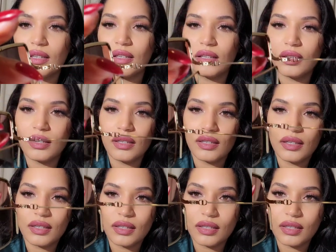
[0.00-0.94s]

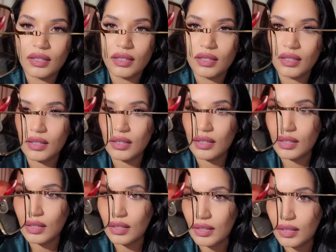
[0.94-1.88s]

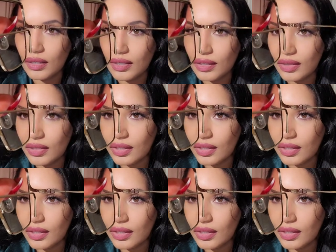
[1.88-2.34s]
(no one is talking)